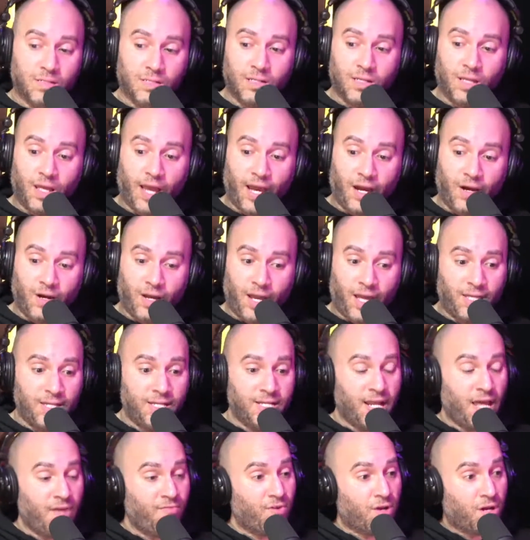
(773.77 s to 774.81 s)
I
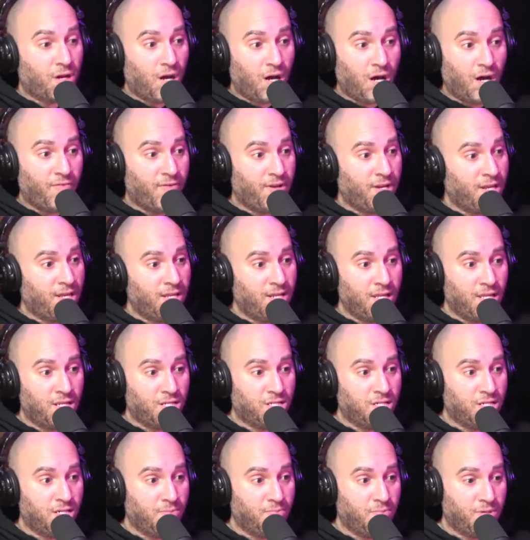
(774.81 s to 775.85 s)
didn't have a cough. I didn't have any
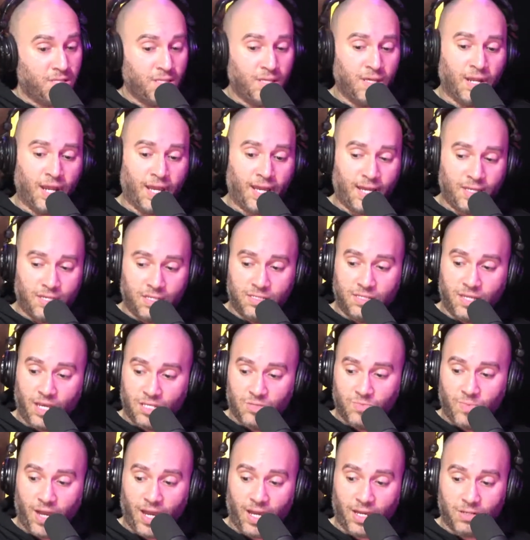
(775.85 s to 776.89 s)
shit. But then I got the test
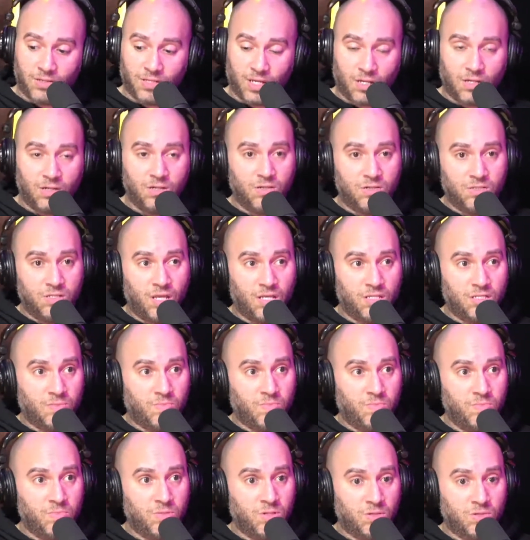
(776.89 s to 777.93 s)
back and I was like, oh, he tested,
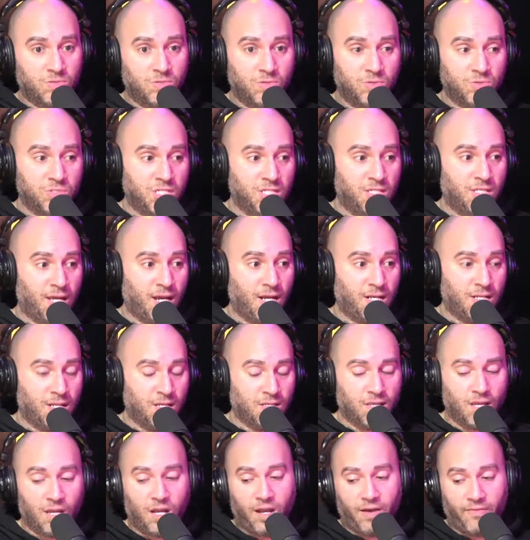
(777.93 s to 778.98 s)
it was detected. I was
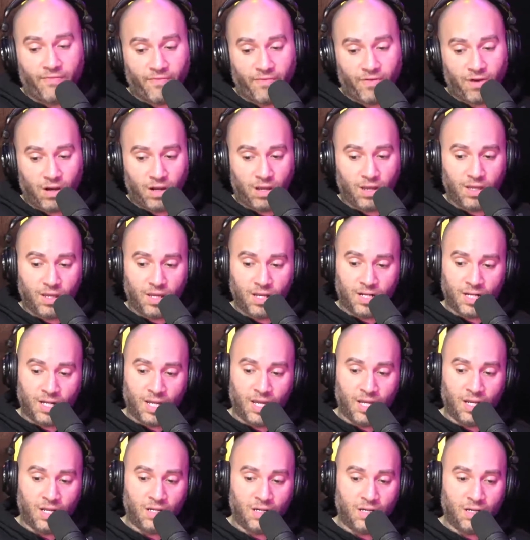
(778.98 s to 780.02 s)
like, oh, fuck. And
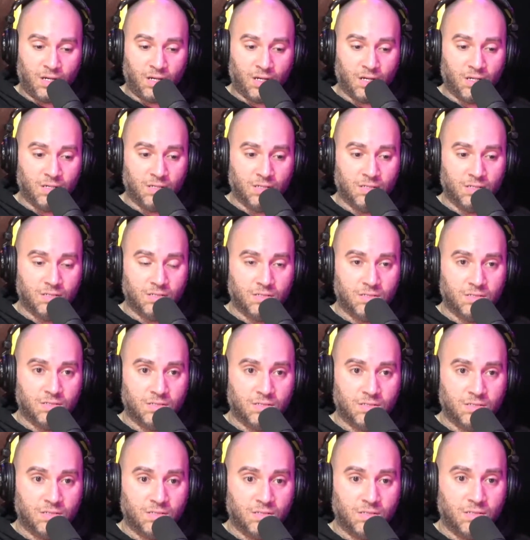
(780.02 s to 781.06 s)
then,
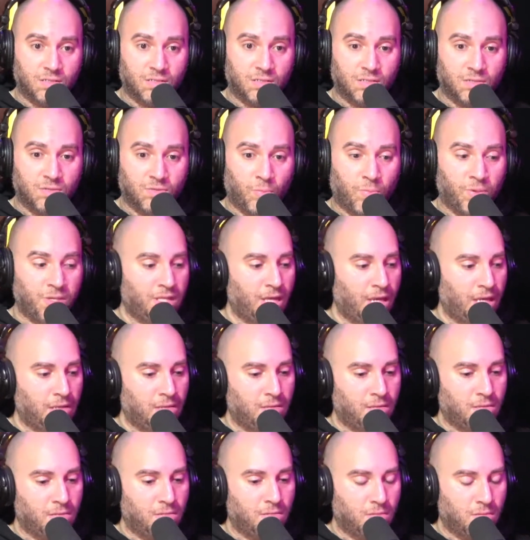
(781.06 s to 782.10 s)
but
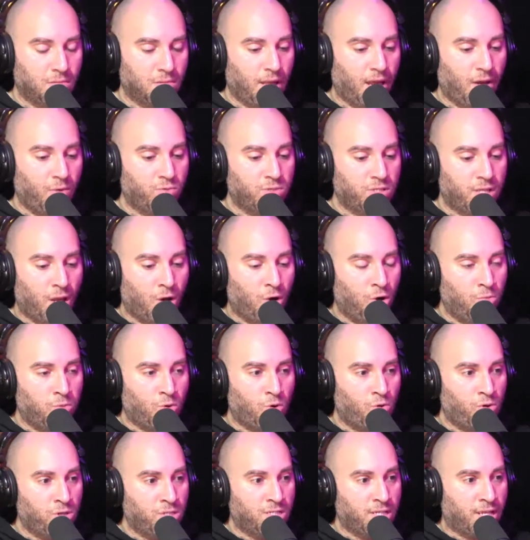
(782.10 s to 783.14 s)
then I was at home
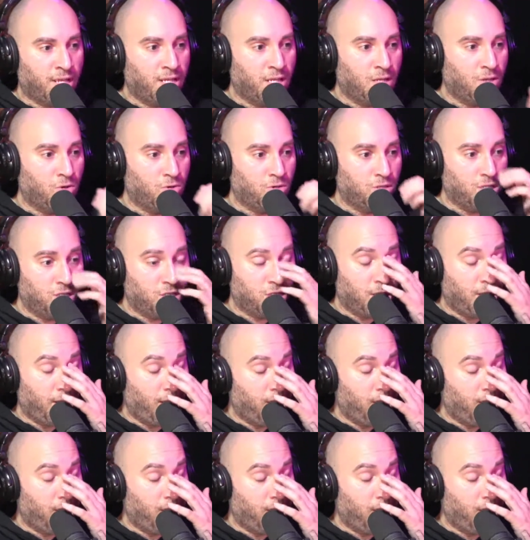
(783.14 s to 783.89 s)
quarantine. I didn't go to the gym.